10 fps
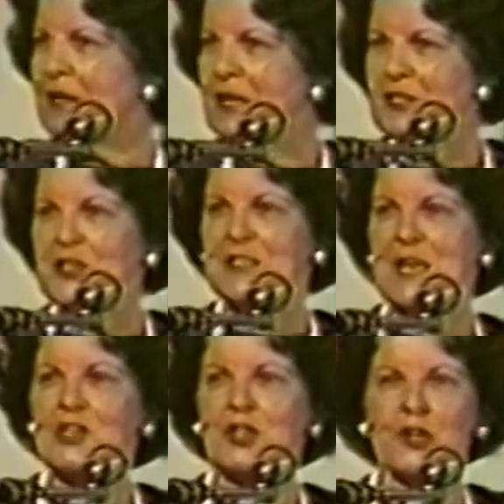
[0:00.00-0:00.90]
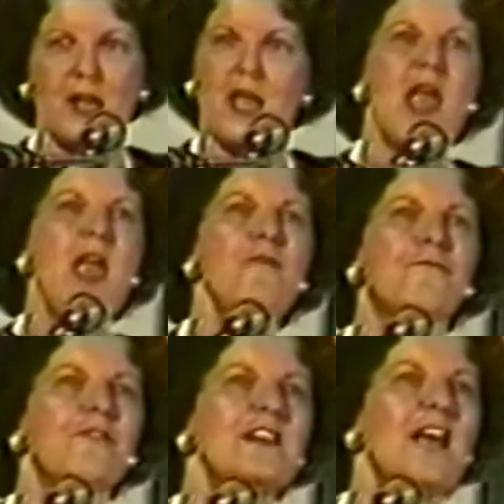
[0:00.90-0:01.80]
intercession
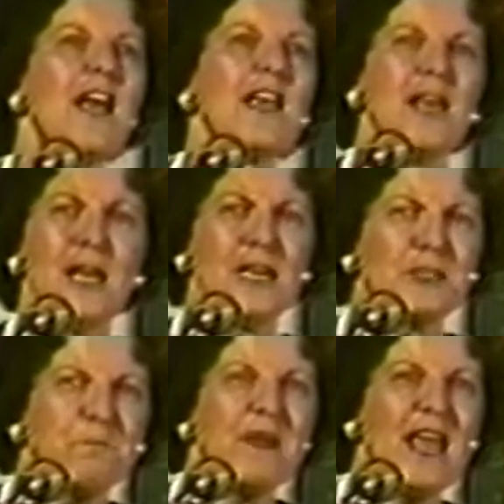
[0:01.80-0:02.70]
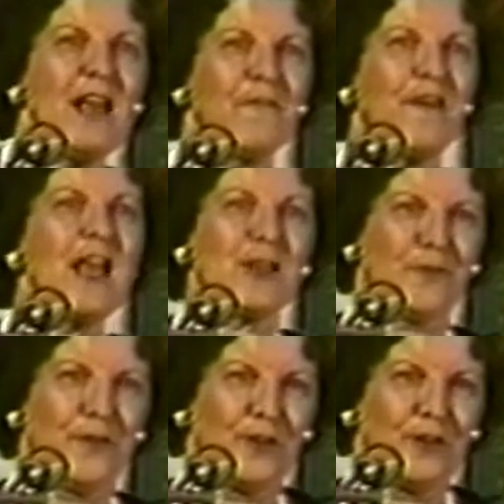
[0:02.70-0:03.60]
every day is being
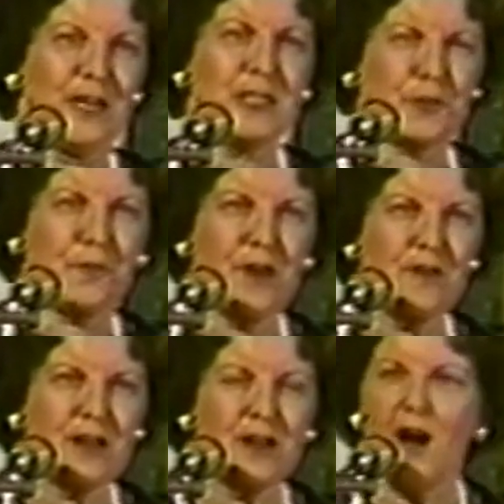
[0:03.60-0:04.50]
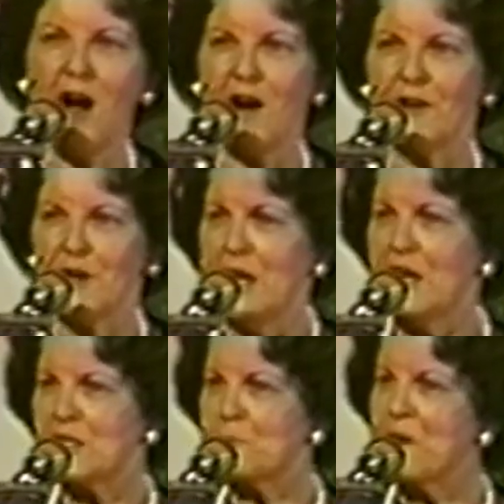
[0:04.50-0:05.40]
faithful. It's fearing God.
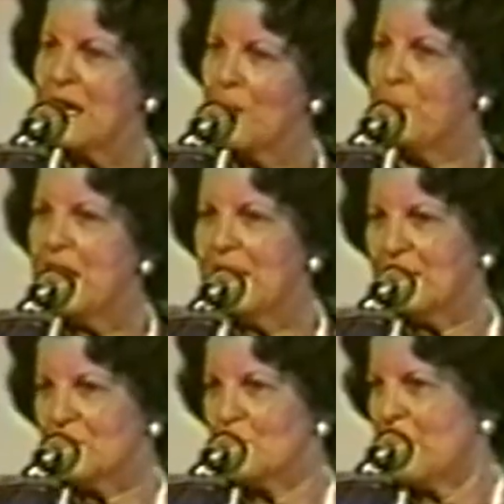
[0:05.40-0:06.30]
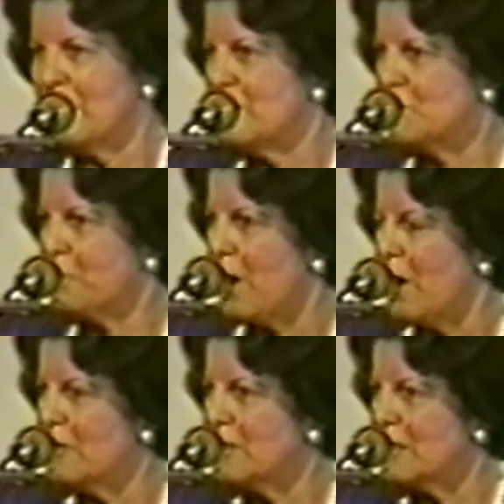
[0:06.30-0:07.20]
It's being obedient to one of his
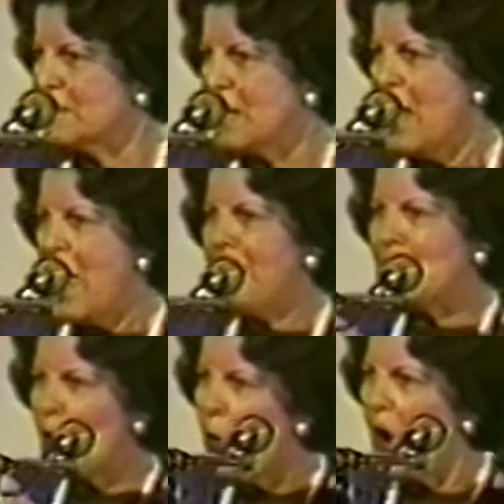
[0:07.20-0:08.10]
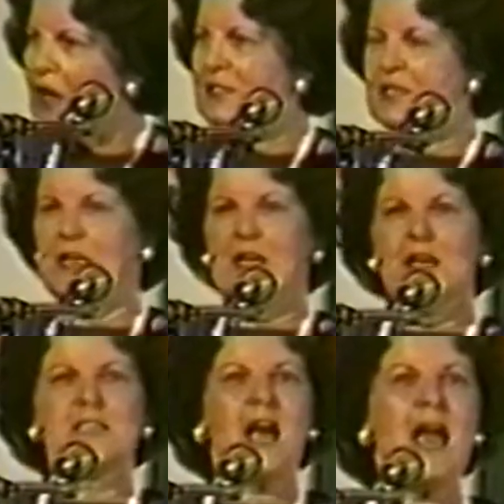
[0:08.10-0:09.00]
priorities. Having quality
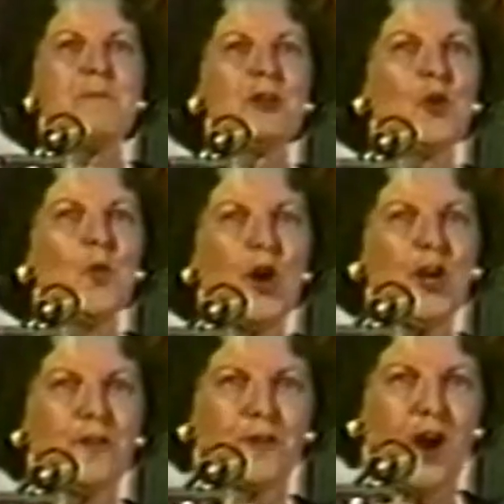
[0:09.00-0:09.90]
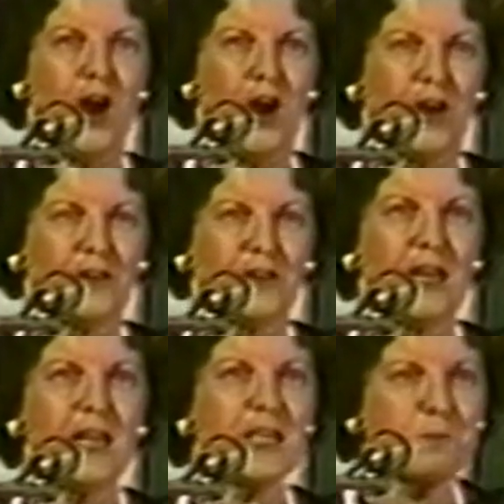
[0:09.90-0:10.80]
time in the Word of God
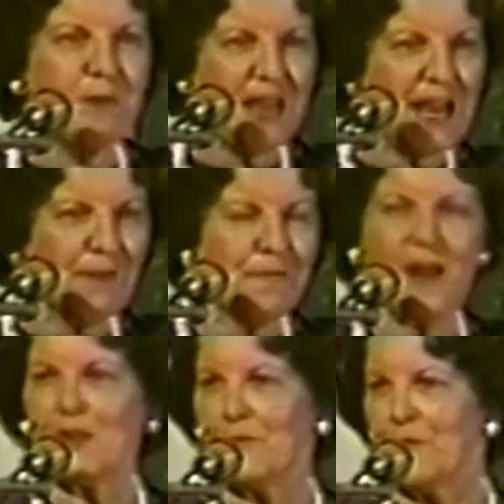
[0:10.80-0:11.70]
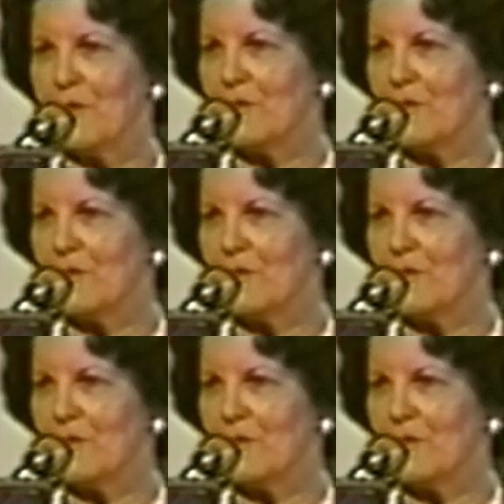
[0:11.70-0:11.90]
is being faithful.